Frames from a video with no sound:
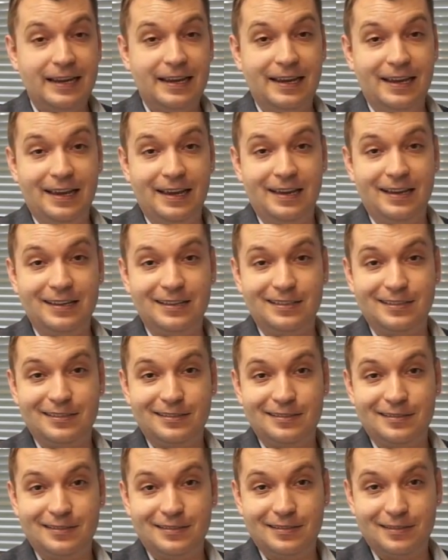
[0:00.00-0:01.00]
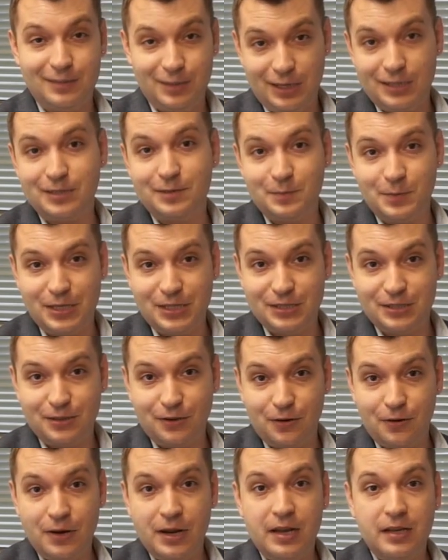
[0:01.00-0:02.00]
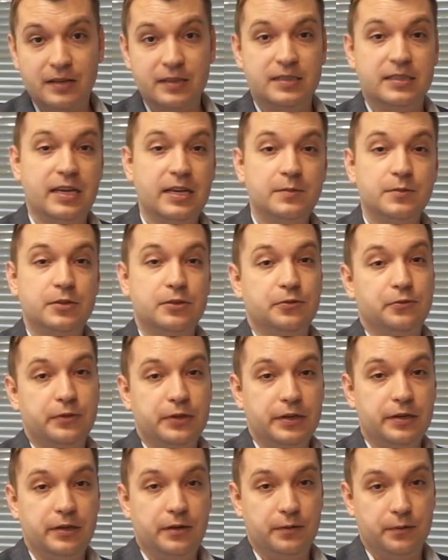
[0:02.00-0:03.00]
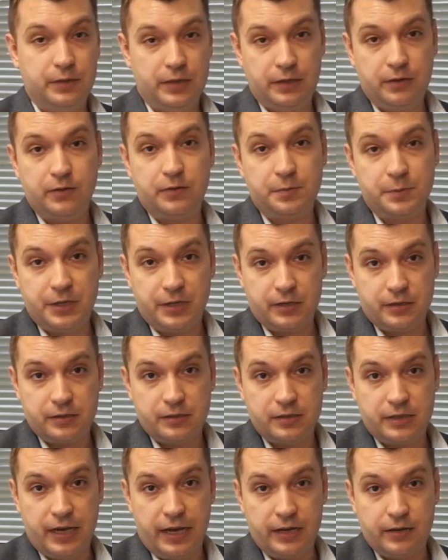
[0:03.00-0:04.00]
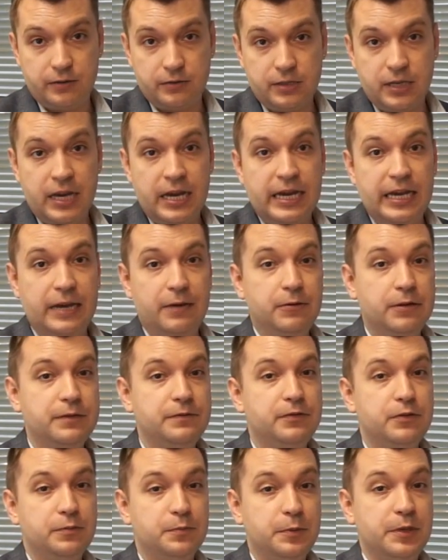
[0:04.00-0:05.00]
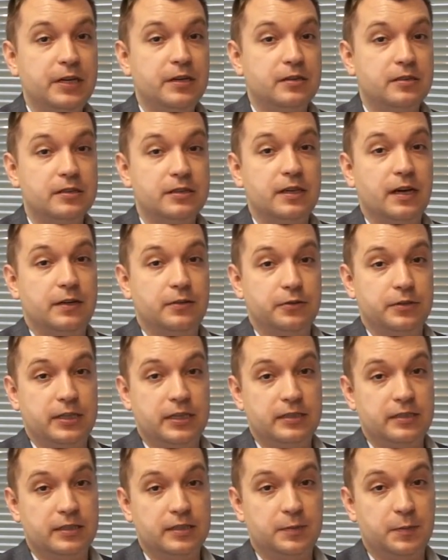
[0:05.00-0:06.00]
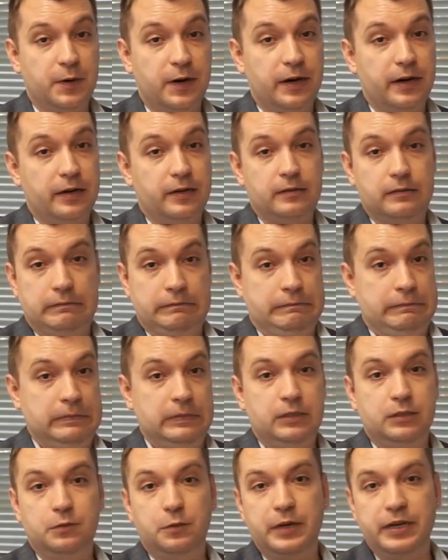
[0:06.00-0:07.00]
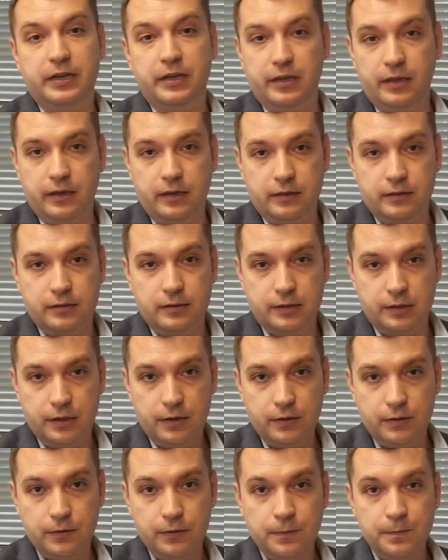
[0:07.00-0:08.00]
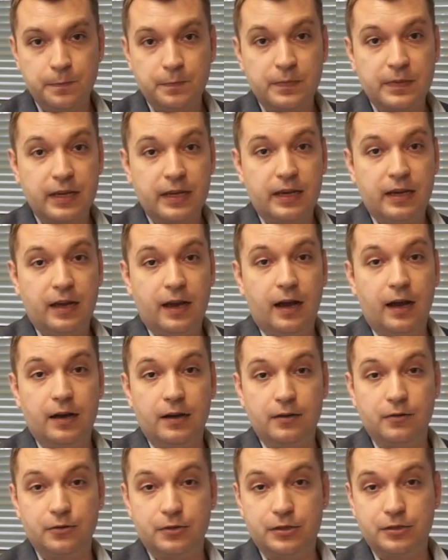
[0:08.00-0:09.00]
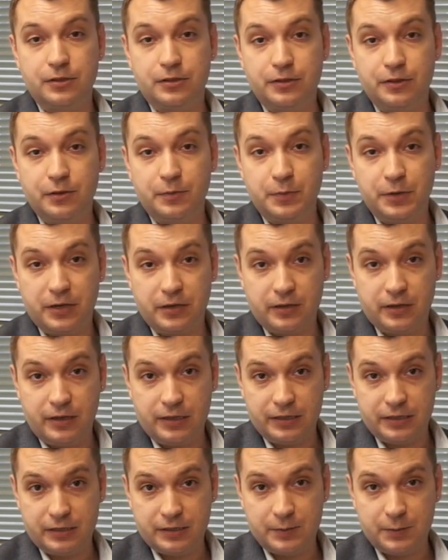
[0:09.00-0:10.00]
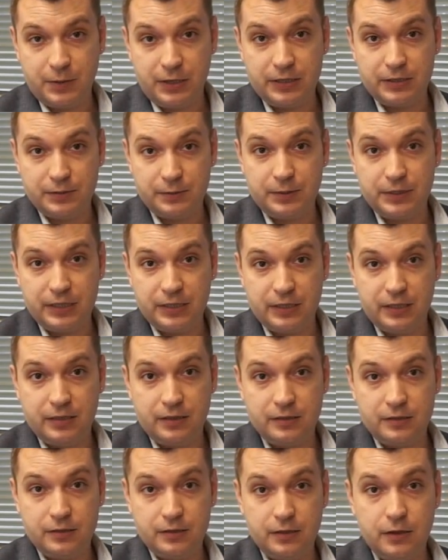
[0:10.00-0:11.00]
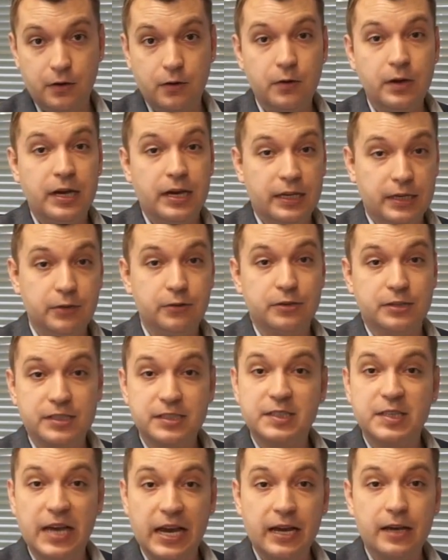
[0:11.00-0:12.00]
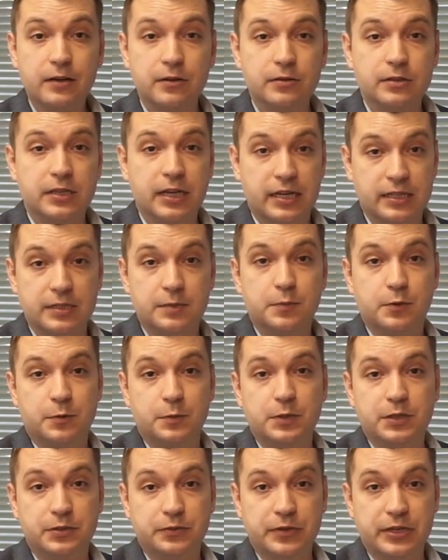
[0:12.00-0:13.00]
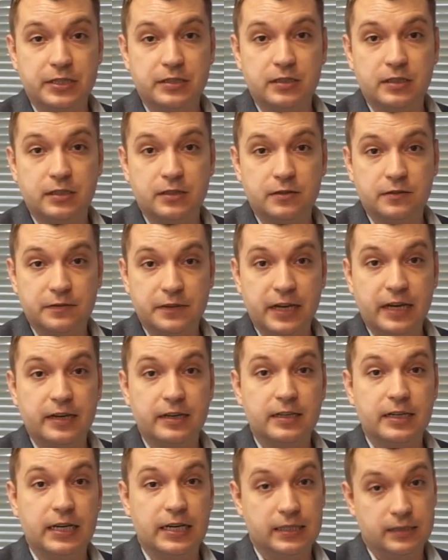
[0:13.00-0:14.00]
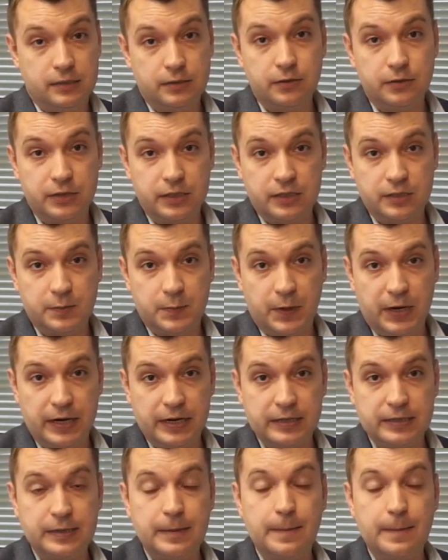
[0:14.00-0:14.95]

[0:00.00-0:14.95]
It doesn't mean so. The same story with your PR status. Even if your PR status has expired 20 years ago, your PR card expired 20 years ago, your status as a permanent resident of Canada has not expired.